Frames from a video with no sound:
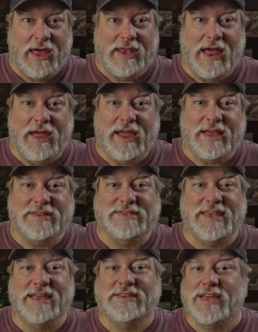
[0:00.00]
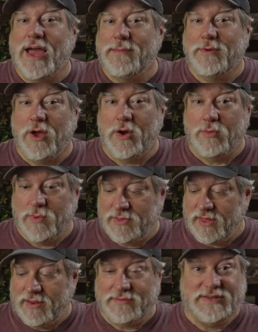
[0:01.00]
Now it can sync timecode with
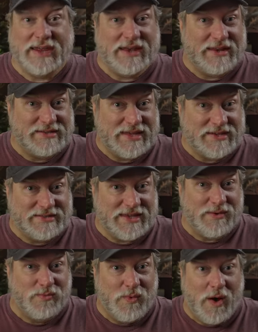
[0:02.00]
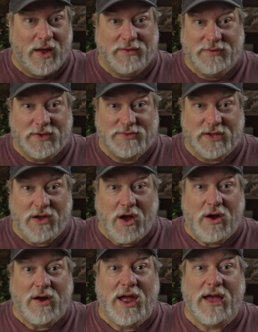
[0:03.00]
a Deity TC1 using
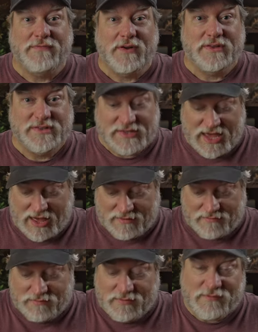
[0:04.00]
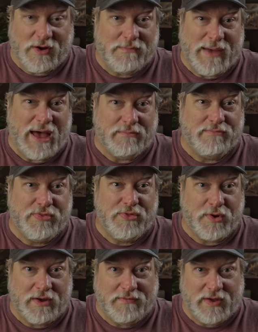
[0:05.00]
RF on set, for about
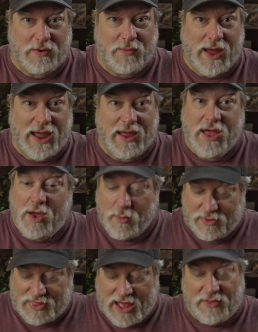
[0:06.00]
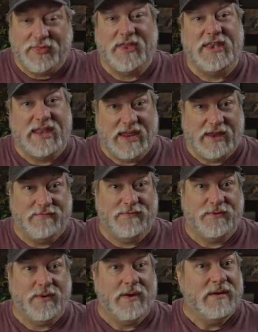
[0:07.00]
30 feet away without the need
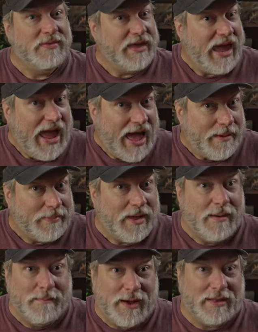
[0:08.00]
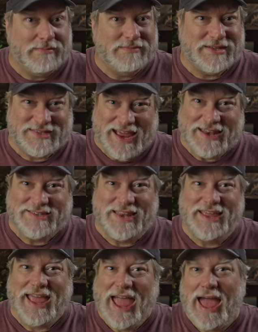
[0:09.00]
for the app. But the
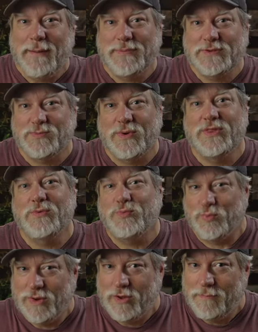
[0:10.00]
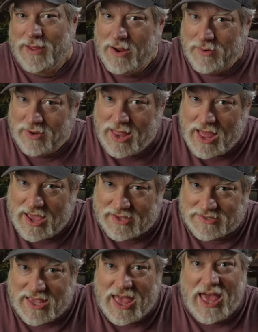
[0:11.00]
Cinelink app is where the real power lies.